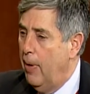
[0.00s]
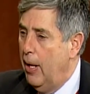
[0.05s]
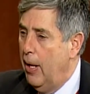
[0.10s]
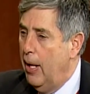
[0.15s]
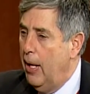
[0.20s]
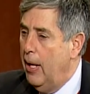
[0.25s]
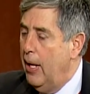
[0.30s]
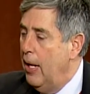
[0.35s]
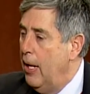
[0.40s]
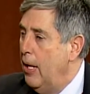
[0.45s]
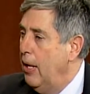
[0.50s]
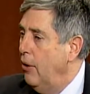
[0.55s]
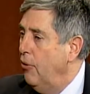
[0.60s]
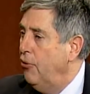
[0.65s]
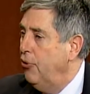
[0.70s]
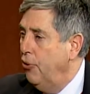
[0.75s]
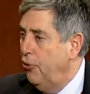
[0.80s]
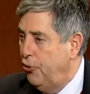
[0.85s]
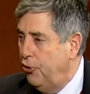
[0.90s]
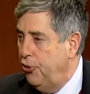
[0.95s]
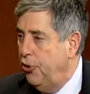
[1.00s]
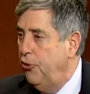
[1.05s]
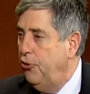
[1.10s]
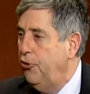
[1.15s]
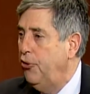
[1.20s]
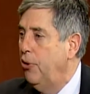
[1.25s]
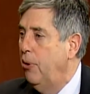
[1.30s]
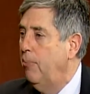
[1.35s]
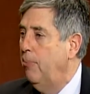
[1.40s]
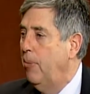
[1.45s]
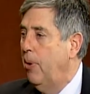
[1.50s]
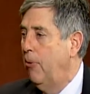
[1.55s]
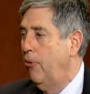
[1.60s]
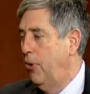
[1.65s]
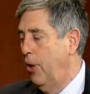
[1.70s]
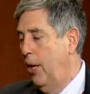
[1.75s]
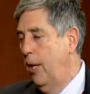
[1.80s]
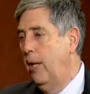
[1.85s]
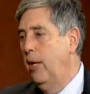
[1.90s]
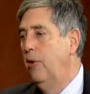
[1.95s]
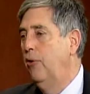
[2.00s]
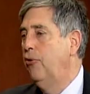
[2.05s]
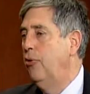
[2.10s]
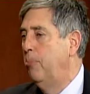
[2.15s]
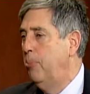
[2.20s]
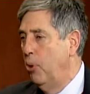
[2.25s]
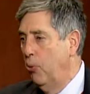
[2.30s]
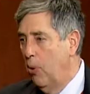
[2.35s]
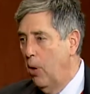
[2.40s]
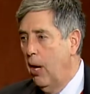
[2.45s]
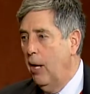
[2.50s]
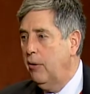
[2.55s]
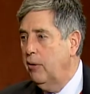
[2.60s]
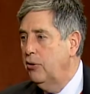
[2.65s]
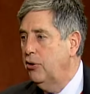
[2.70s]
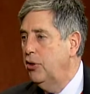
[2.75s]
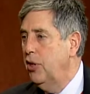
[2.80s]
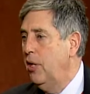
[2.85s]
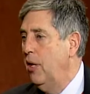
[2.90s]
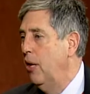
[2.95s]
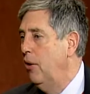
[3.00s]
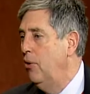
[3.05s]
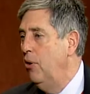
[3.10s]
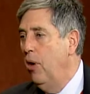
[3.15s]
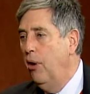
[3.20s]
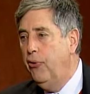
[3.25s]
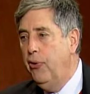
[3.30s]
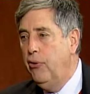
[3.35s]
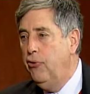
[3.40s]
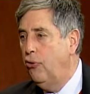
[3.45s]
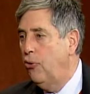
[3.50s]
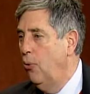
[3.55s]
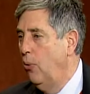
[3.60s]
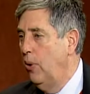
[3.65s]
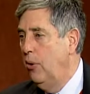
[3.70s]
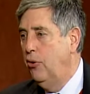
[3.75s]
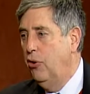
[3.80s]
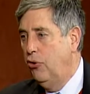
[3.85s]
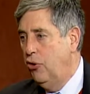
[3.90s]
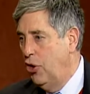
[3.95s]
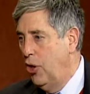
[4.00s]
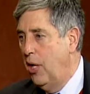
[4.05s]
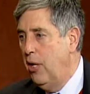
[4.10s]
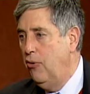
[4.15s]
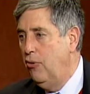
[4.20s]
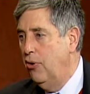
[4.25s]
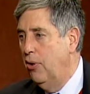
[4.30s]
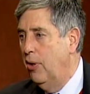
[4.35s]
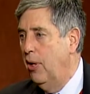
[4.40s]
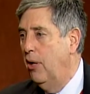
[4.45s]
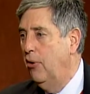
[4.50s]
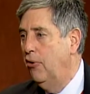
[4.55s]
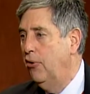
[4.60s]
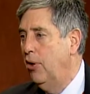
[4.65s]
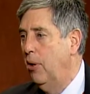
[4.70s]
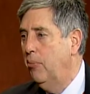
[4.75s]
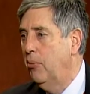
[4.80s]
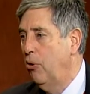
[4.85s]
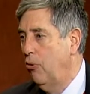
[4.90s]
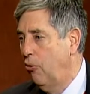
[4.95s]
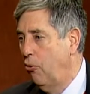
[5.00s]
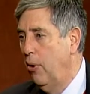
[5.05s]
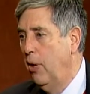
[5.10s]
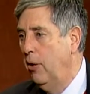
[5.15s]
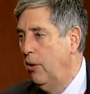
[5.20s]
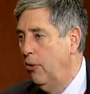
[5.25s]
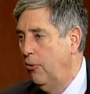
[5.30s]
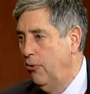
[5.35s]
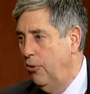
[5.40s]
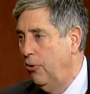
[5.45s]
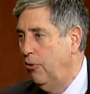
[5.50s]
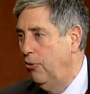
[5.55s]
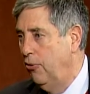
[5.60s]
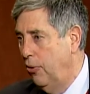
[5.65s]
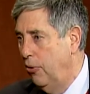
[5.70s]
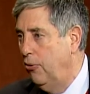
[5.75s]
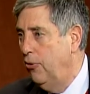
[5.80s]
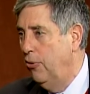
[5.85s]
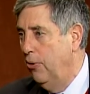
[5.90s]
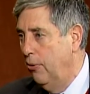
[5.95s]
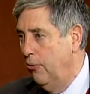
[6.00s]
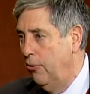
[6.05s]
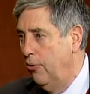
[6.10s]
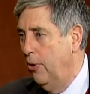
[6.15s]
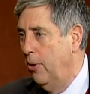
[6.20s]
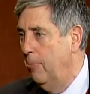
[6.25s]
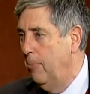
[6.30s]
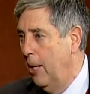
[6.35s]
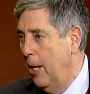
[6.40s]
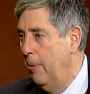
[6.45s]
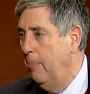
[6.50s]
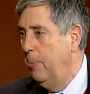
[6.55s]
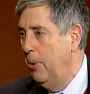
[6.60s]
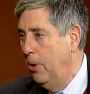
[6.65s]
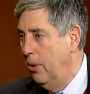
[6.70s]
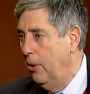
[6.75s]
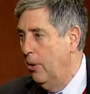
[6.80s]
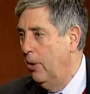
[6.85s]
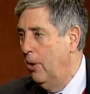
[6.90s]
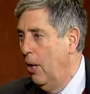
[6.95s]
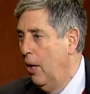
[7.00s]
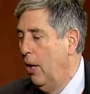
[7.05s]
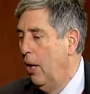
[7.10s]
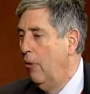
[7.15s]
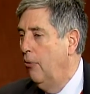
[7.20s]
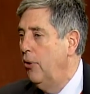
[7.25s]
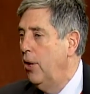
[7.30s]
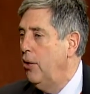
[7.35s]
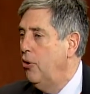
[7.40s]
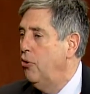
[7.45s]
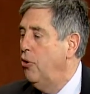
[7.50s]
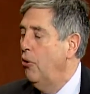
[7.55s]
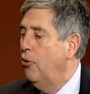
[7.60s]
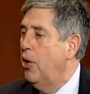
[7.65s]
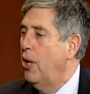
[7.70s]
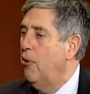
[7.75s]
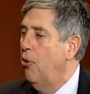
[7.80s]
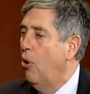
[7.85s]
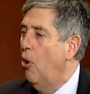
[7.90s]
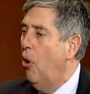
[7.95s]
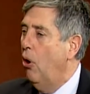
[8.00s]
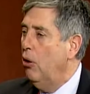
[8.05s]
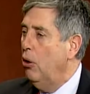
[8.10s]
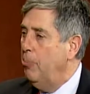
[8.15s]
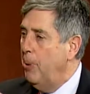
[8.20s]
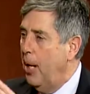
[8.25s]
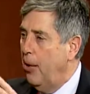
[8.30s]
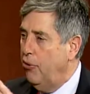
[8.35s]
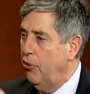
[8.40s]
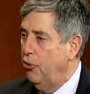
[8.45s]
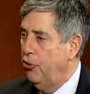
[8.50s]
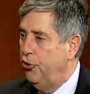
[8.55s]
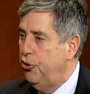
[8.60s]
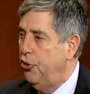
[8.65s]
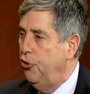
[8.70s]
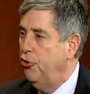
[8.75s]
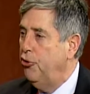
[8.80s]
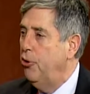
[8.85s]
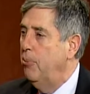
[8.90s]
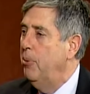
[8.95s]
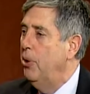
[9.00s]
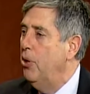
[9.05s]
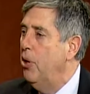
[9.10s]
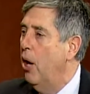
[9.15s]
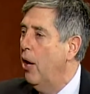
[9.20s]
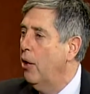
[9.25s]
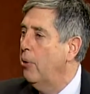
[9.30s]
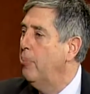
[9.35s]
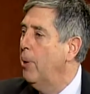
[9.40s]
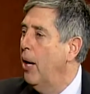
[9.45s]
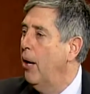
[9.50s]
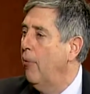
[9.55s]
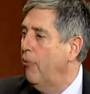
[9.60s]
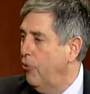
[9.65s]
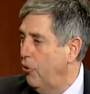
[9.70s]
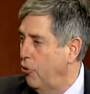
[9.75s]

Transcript: It is a system that is a bureaucracy, and nothing's going to change it except to threaten its existence, in my opinion. Okay. They are all about the system and not about the